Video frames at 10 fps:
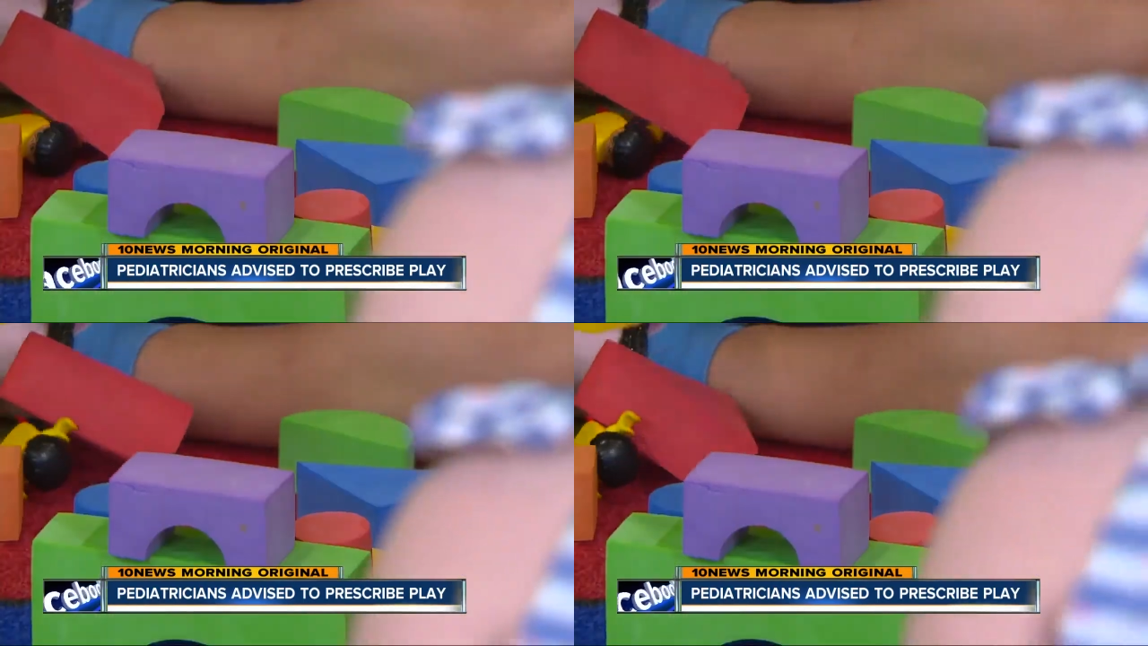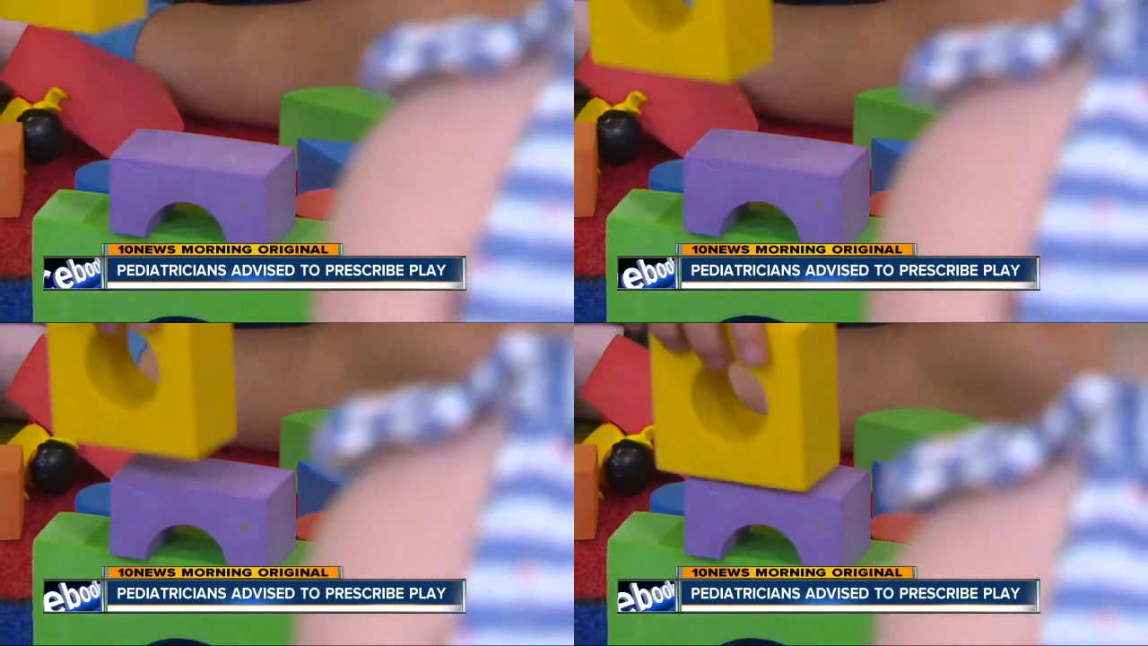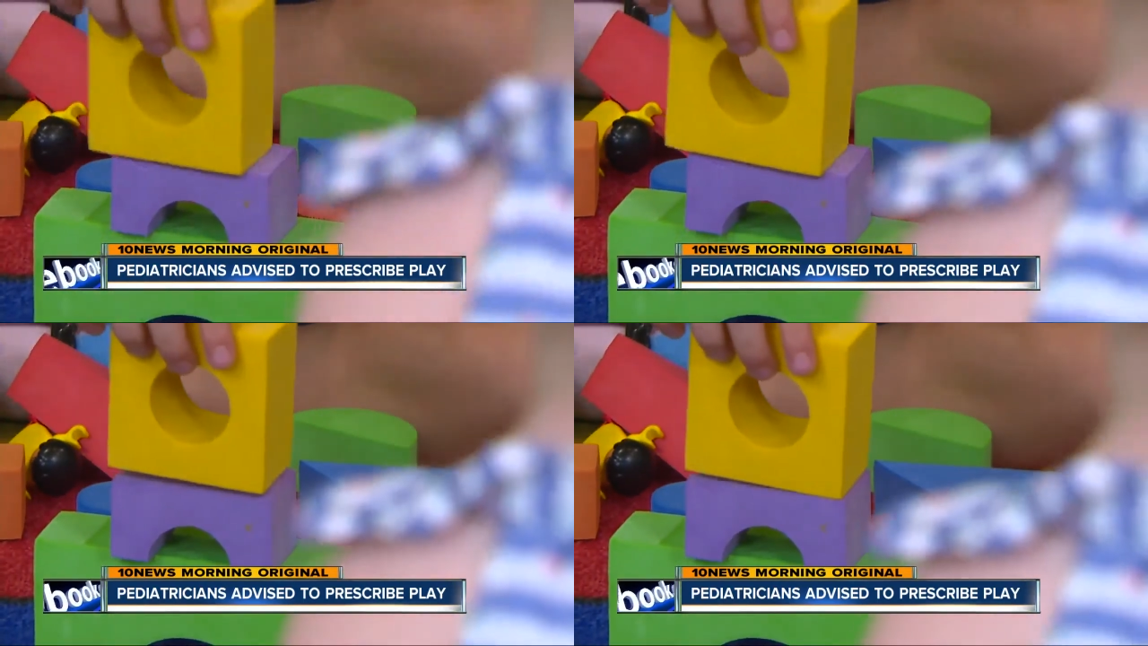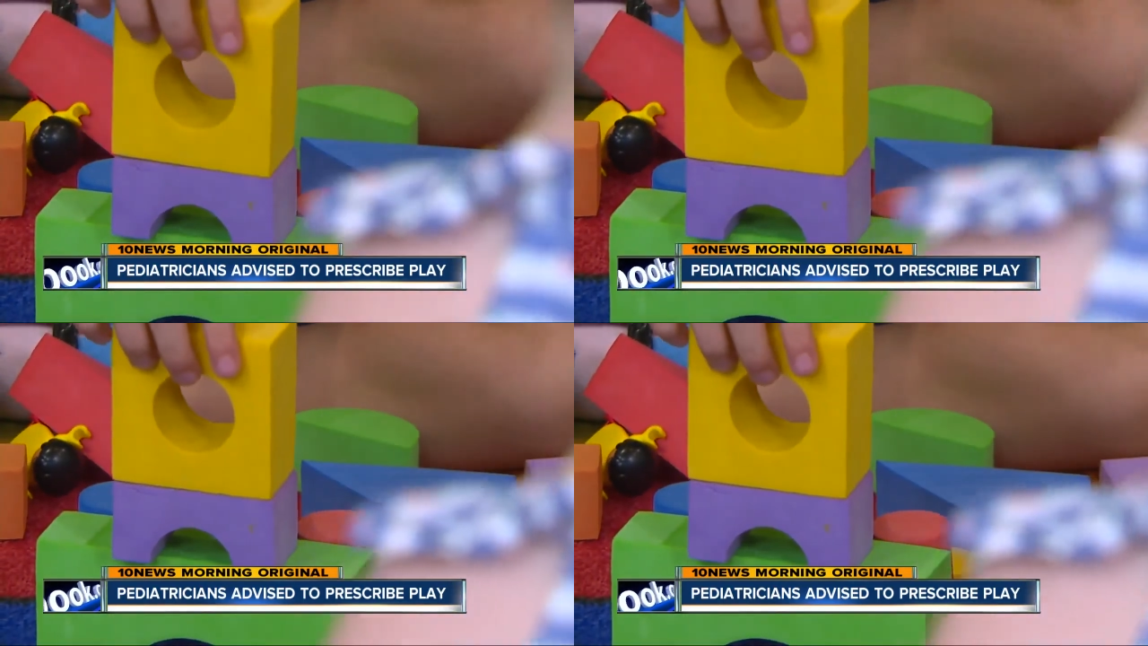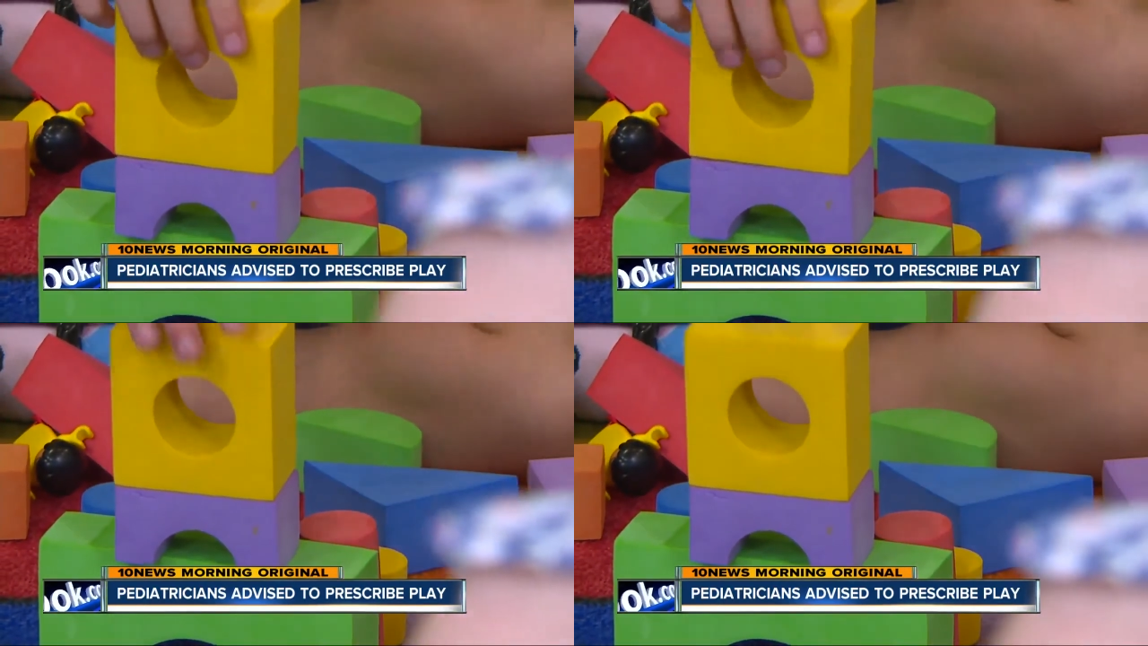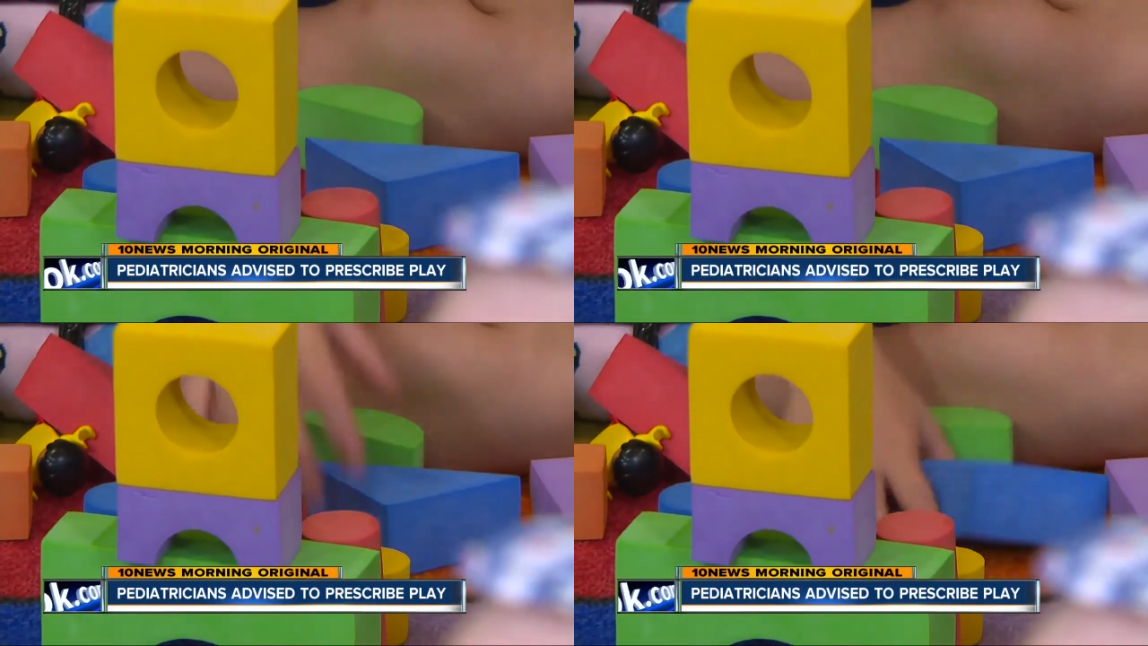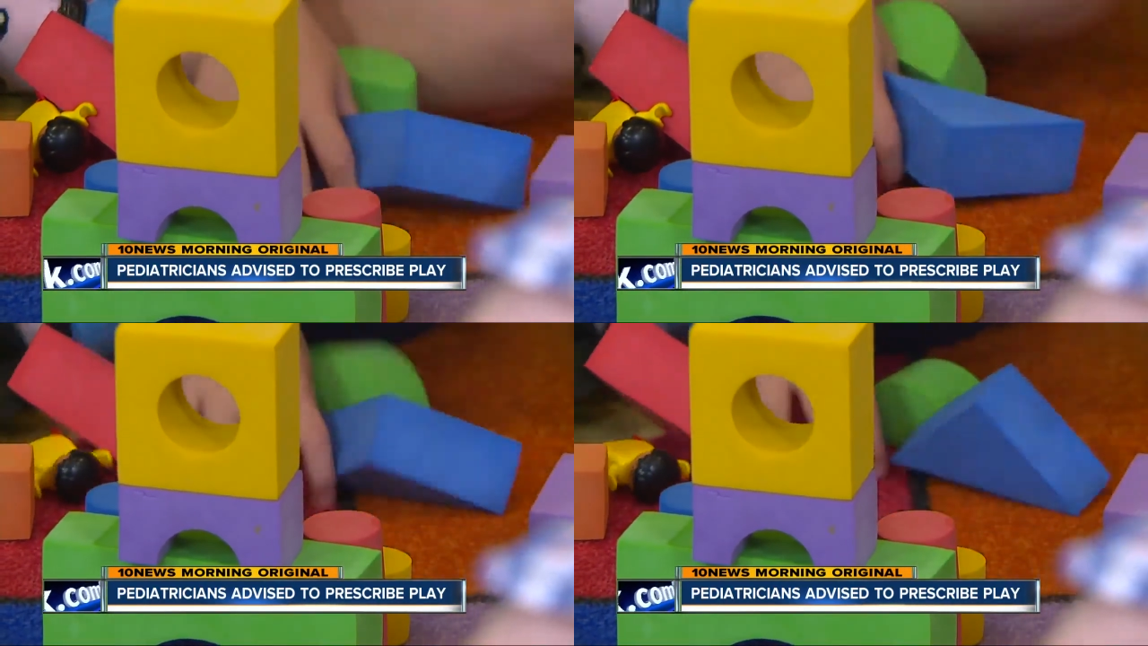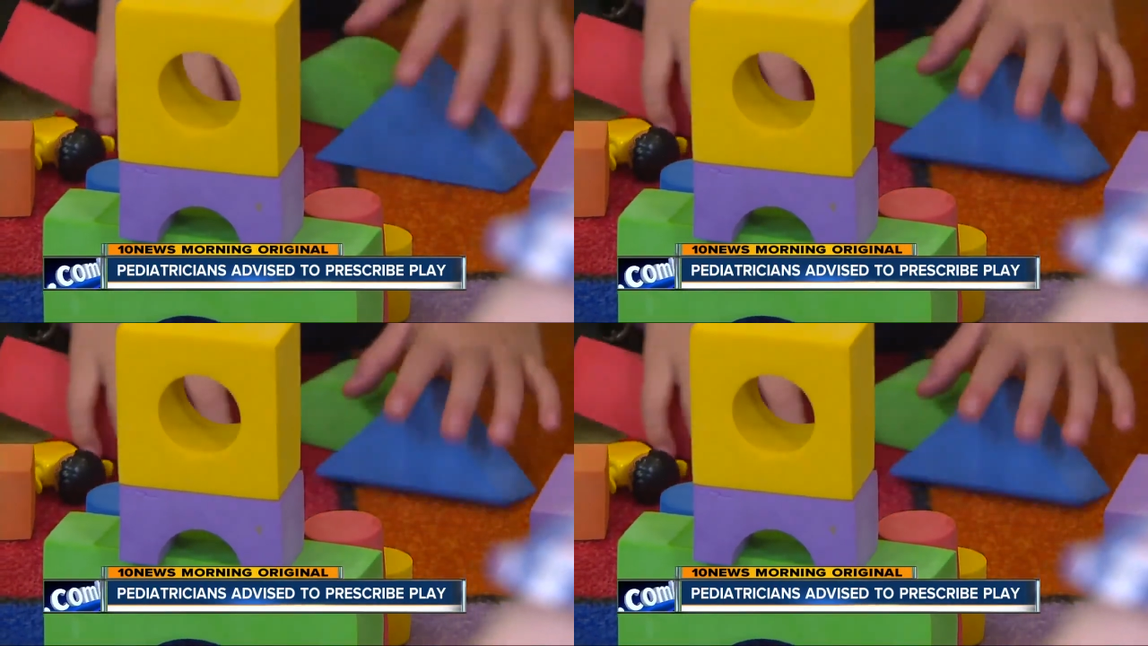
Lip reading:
No face is visible, so there are no lips to read.